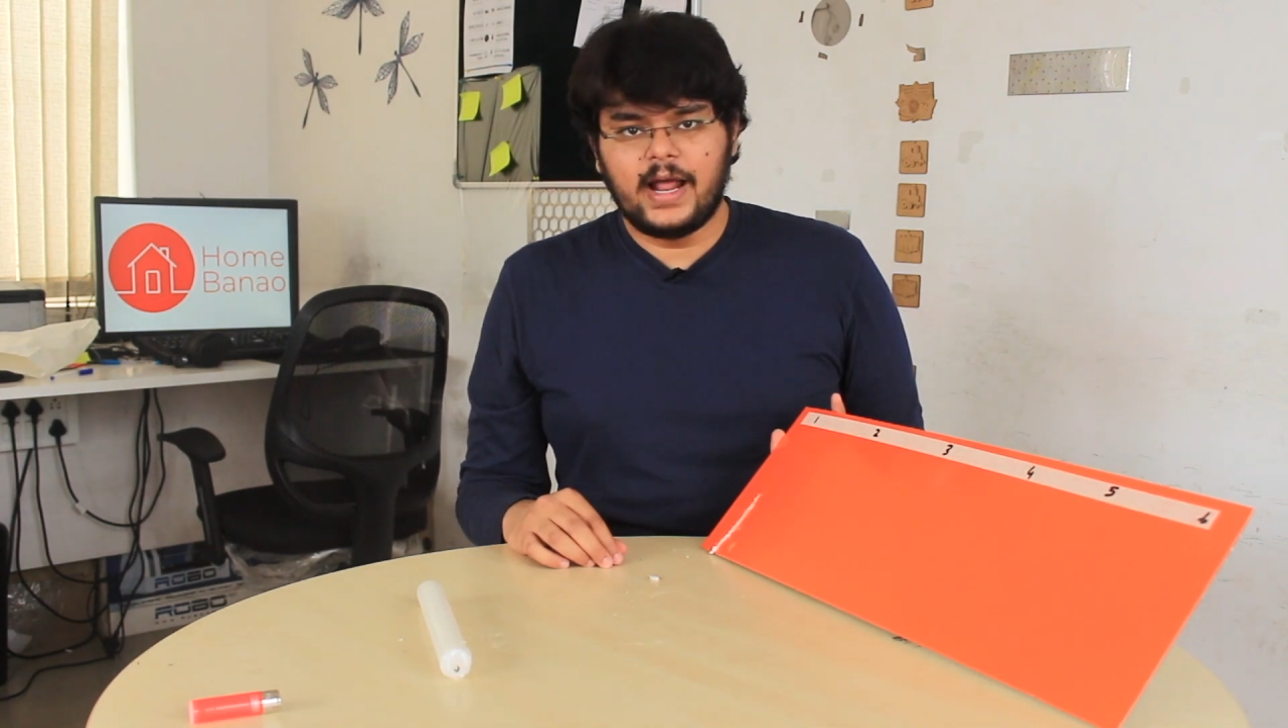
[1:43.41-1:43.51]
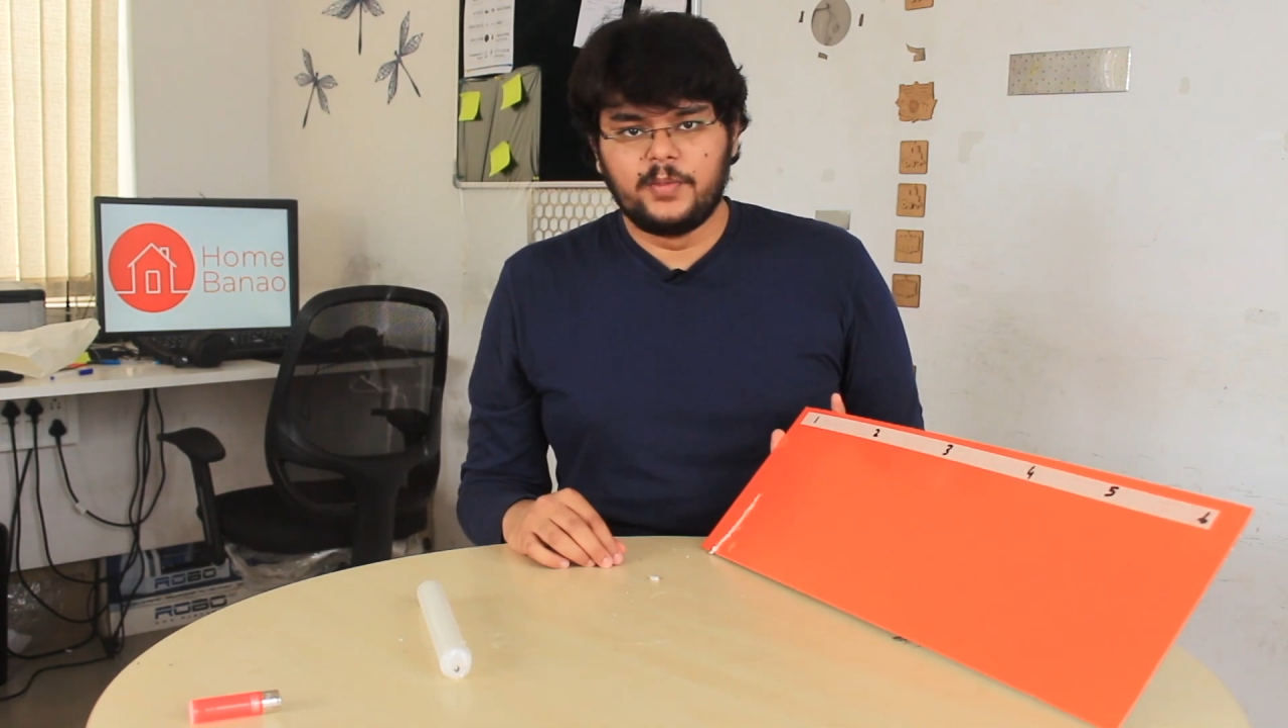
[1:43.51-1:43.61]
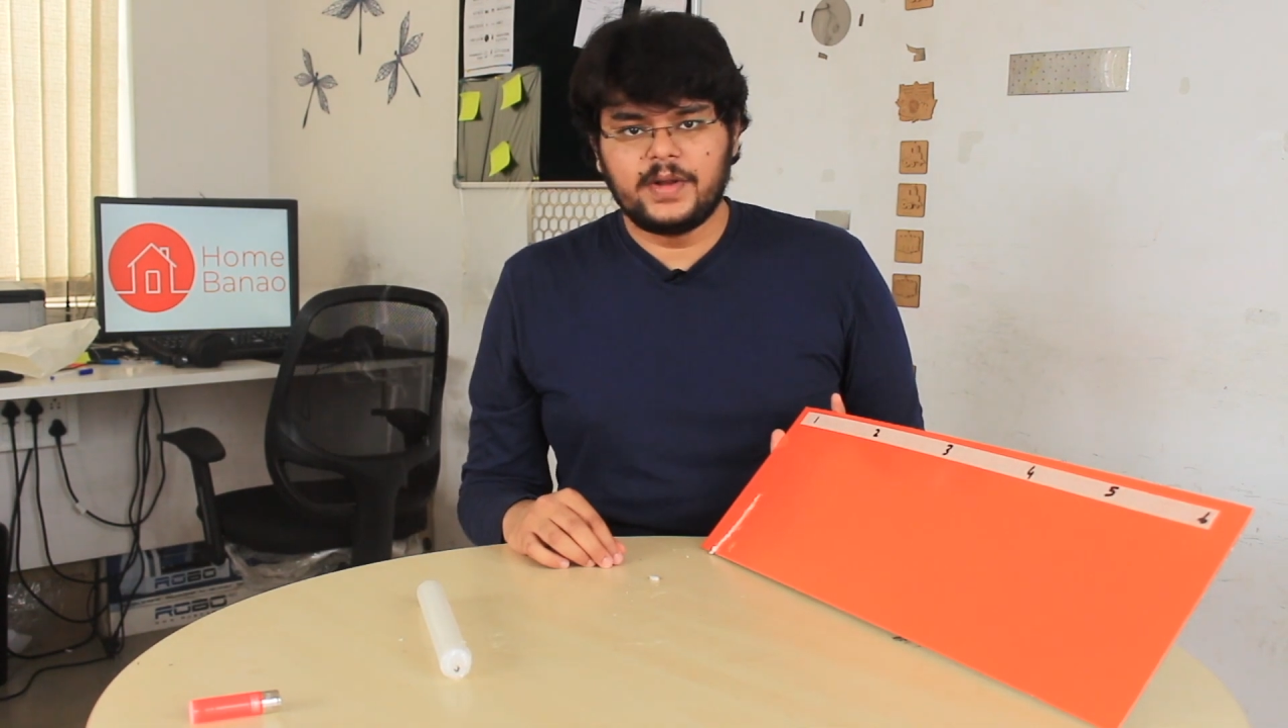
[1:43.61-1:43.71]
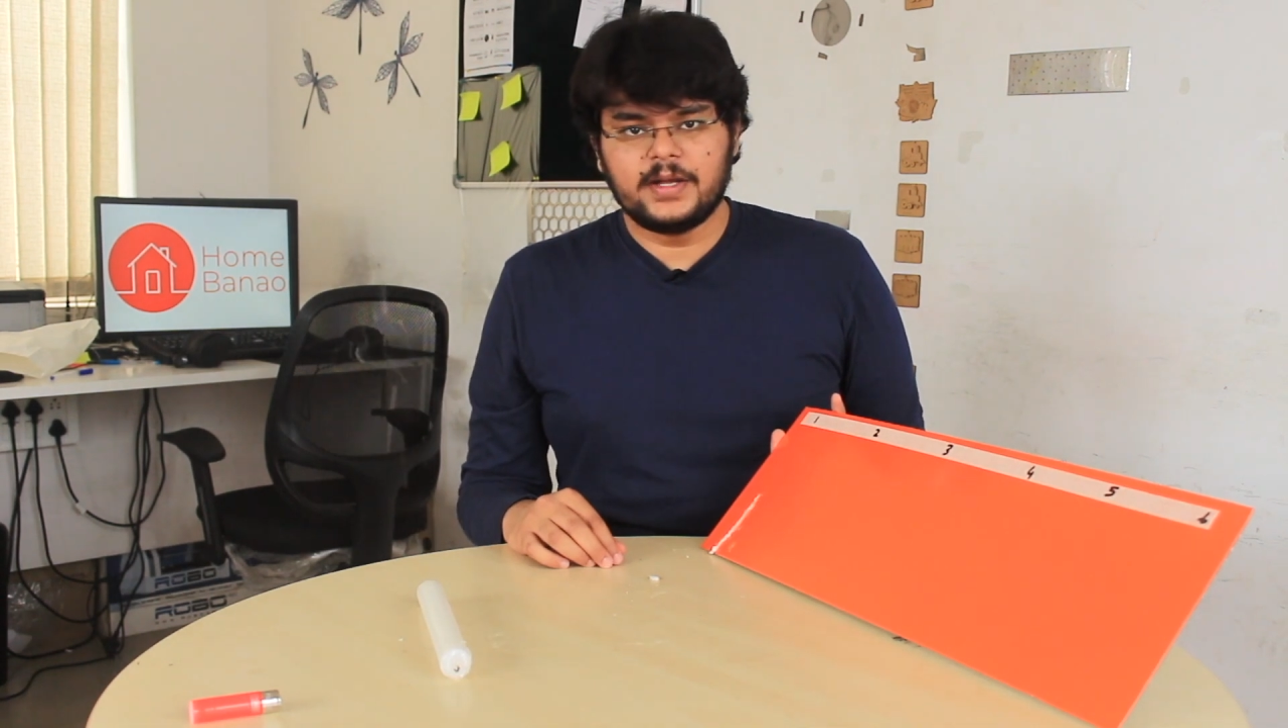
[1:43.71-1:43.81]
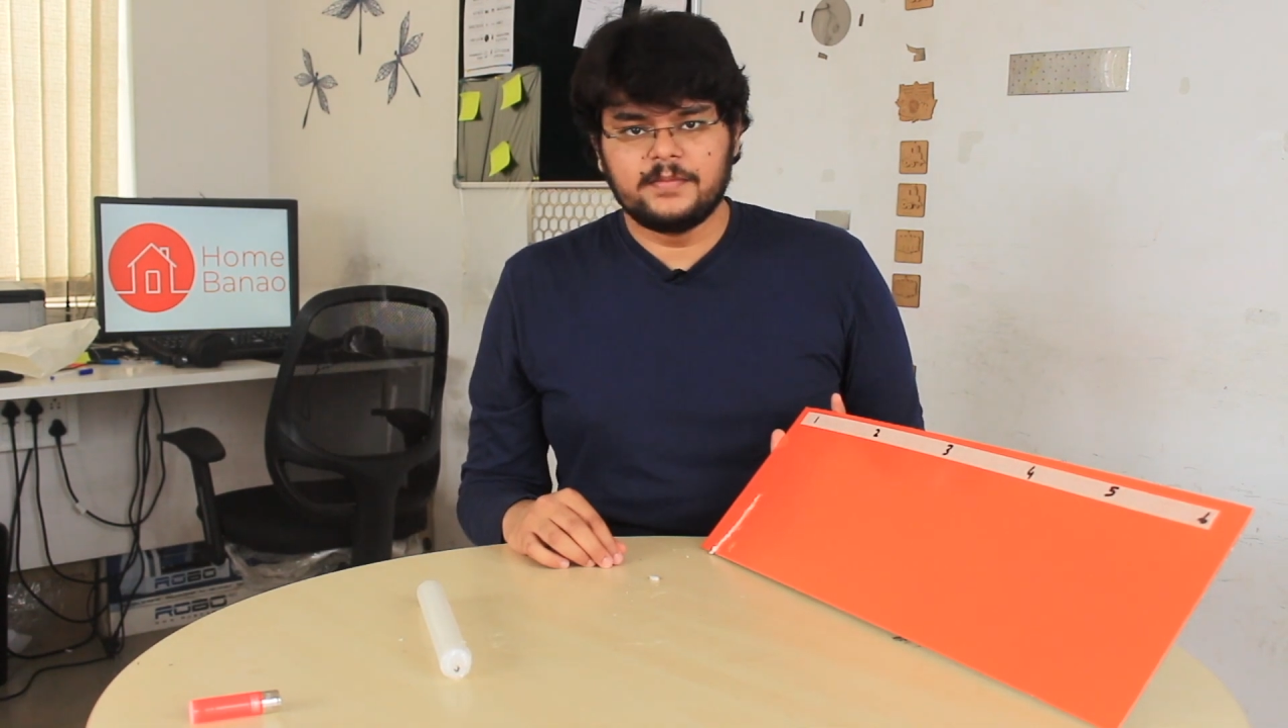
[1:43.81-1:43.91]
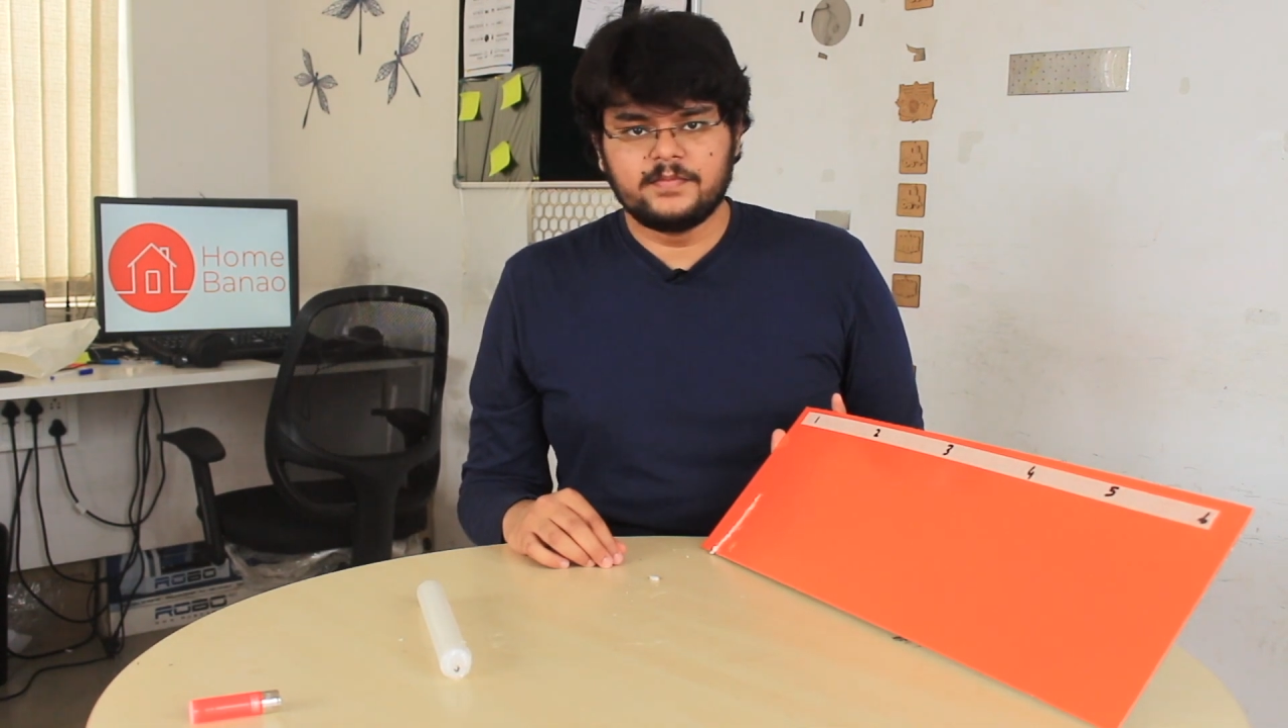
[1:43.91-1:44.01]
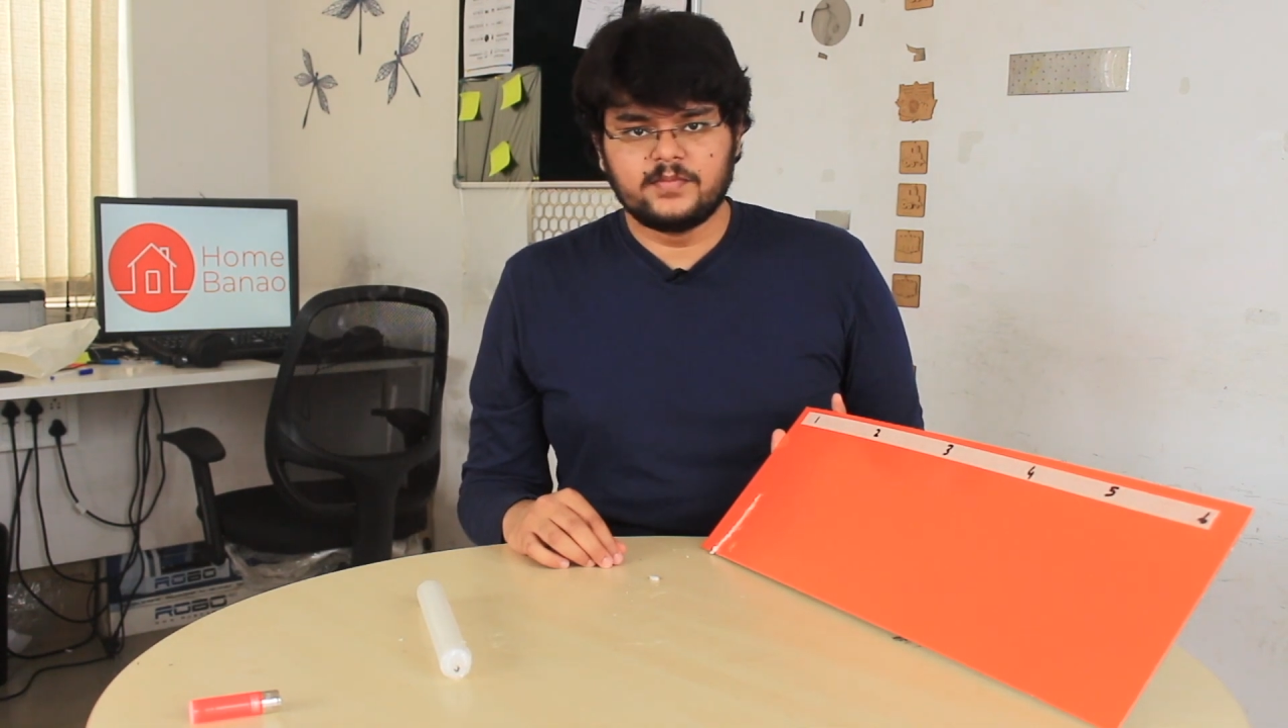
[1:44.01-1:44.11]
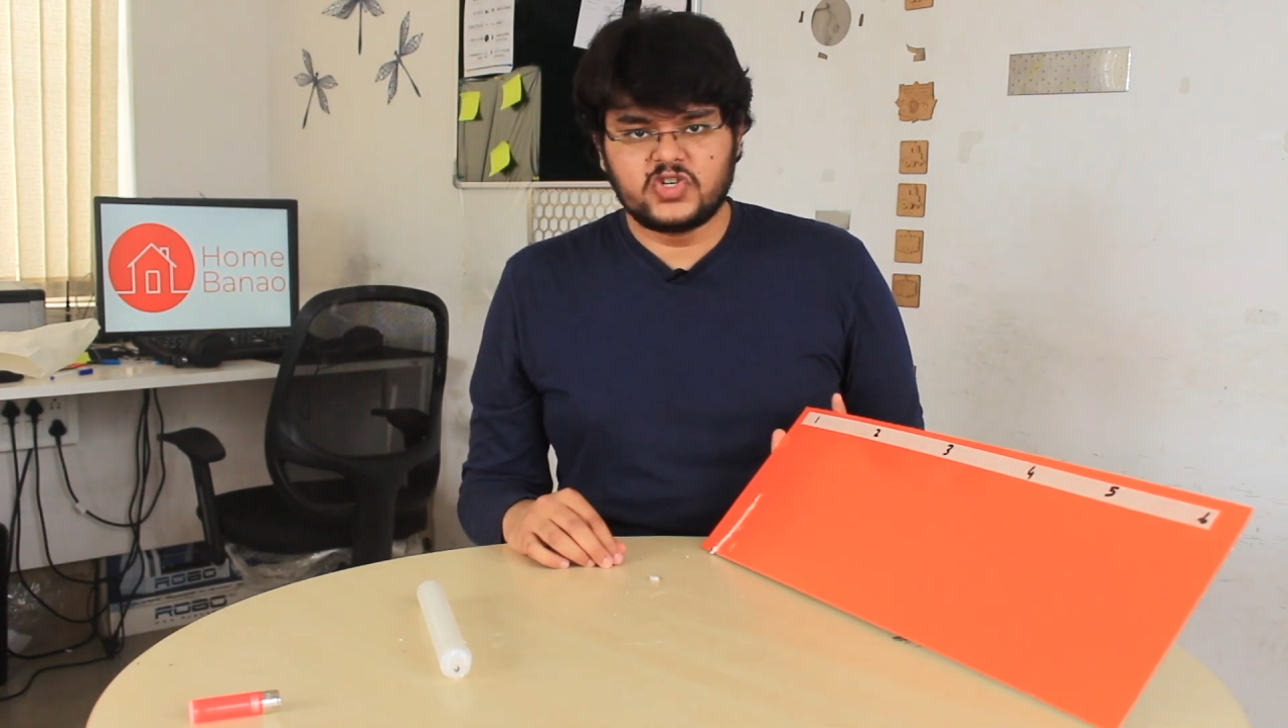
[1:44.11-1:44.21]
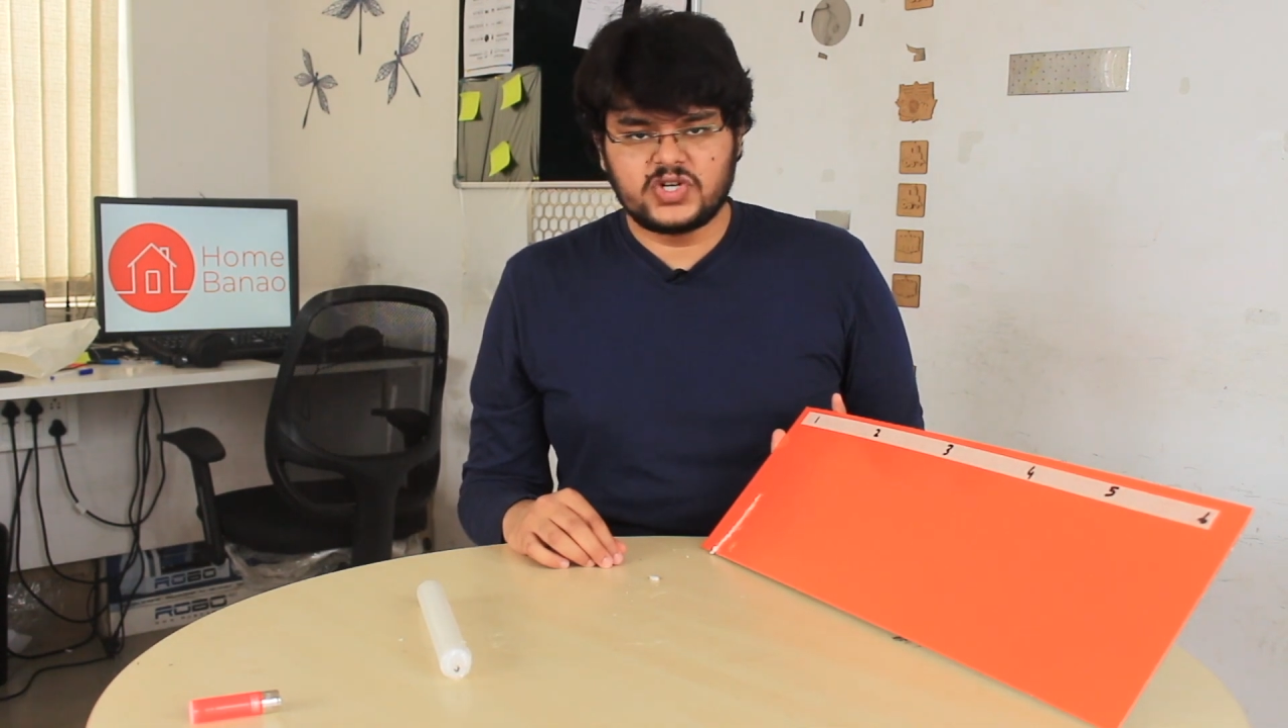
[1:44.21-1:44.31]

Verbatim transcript: aluminium